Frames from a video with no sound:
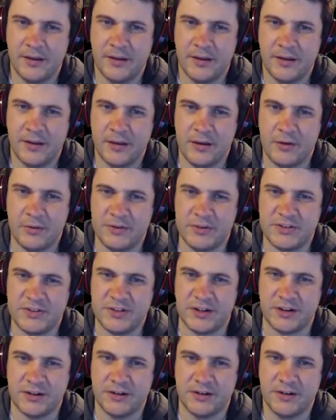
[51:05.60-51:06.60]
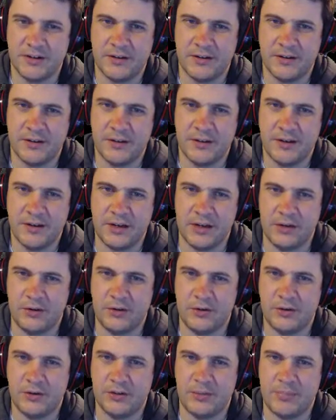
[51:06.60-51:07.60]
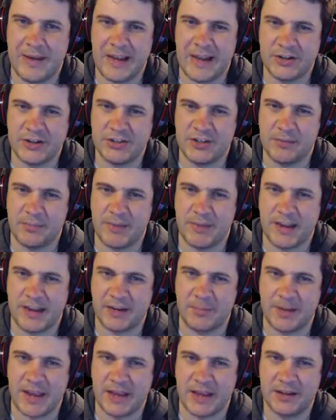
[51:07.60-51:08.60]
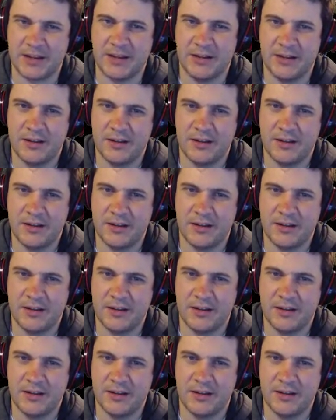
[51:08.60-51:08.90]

Oh, what's here? An old and patched up backpack.